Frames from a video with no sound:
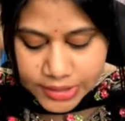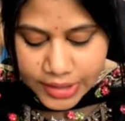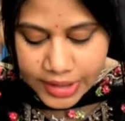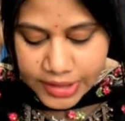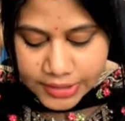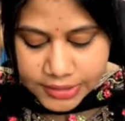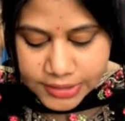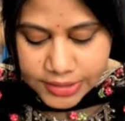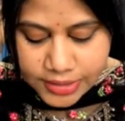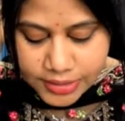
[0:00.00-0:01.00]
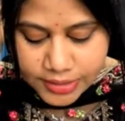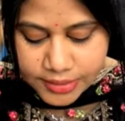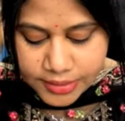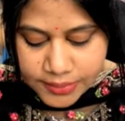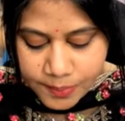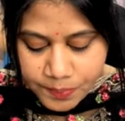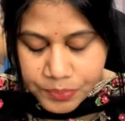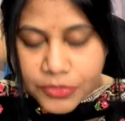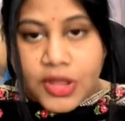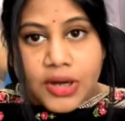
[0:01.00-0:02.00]
And
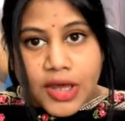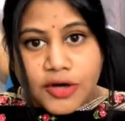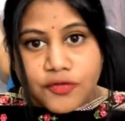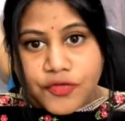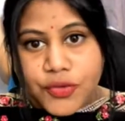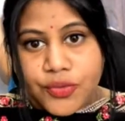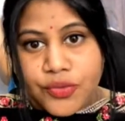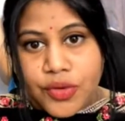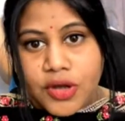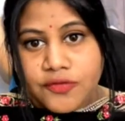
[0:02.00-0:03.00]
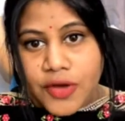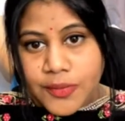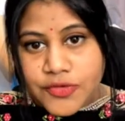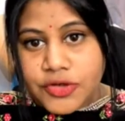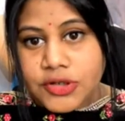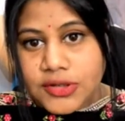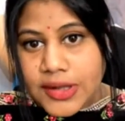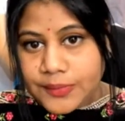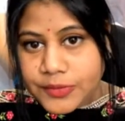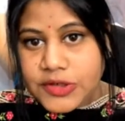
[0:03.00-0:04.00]
there are a few pharmaceutical
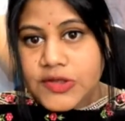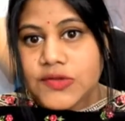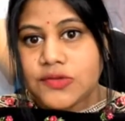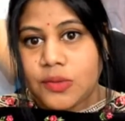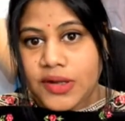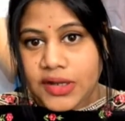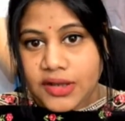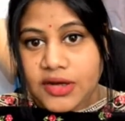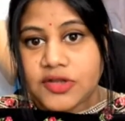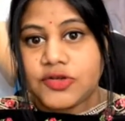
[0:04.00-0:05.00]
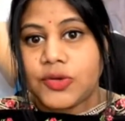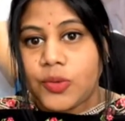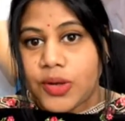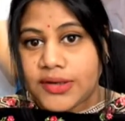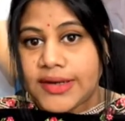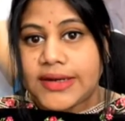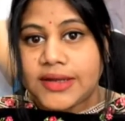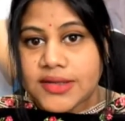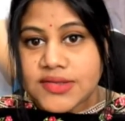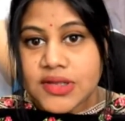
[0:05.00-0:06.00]
companies who are encouraging, who are
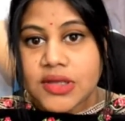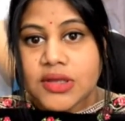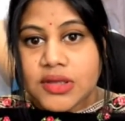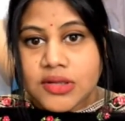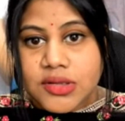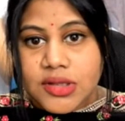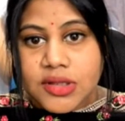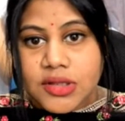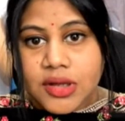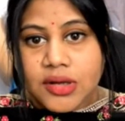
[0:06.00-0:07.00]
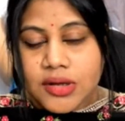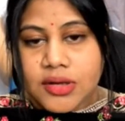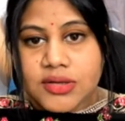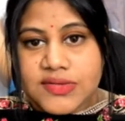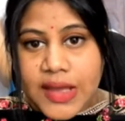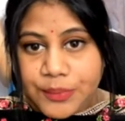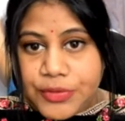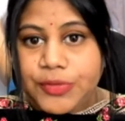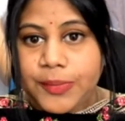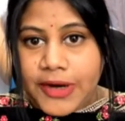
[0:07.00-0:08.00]
getting us the
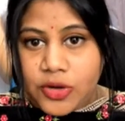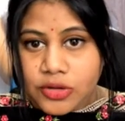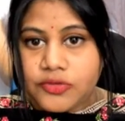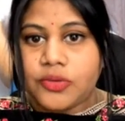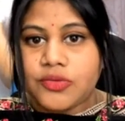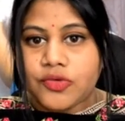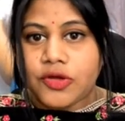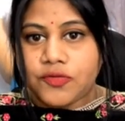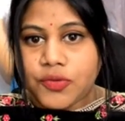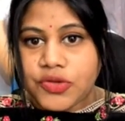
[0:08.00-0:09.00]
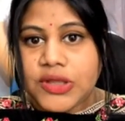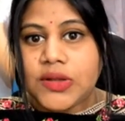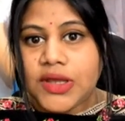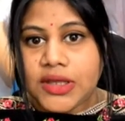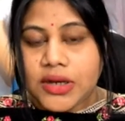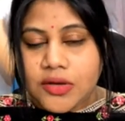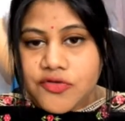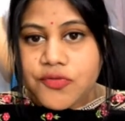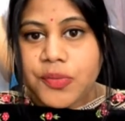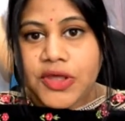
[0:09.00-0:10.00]
sample prepared also. So if you think the
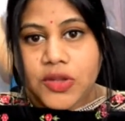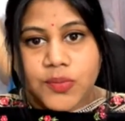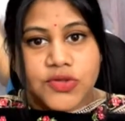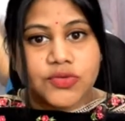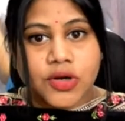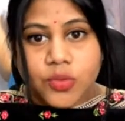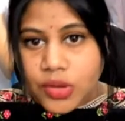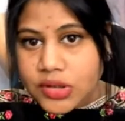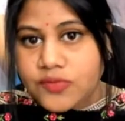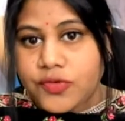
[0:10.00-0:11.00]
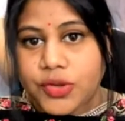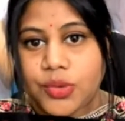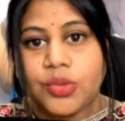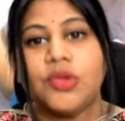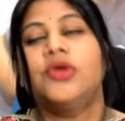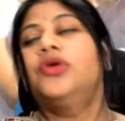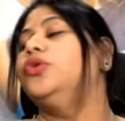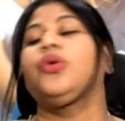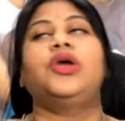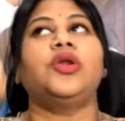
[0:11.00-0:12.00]
in-house PRP is not working for you,
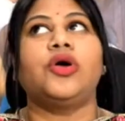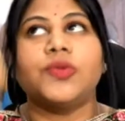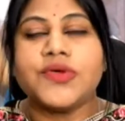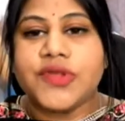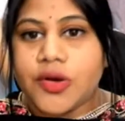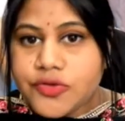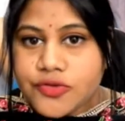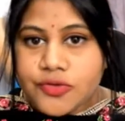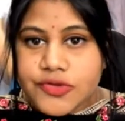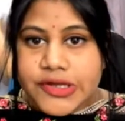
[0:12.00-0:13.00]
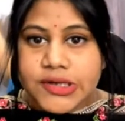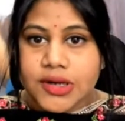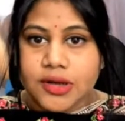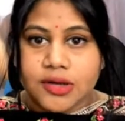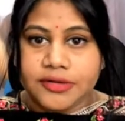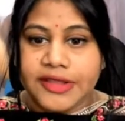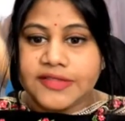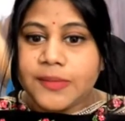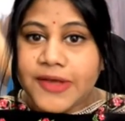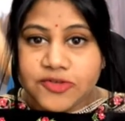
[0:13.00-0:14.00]
you can always outsource it,
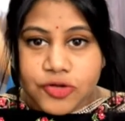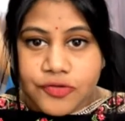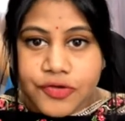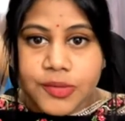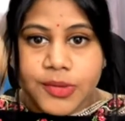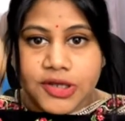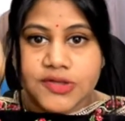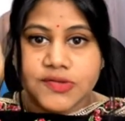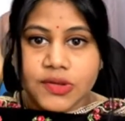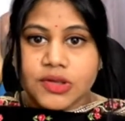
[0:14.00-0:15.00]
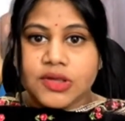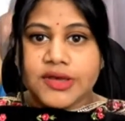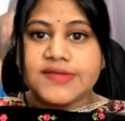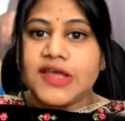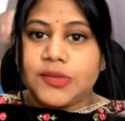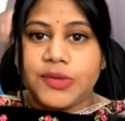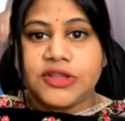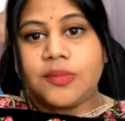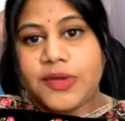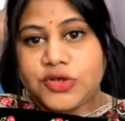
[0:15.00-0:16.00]
get the best of it, because it's
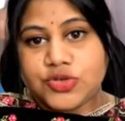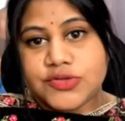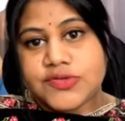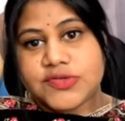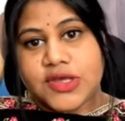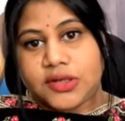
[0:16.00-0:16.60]
helping the patients.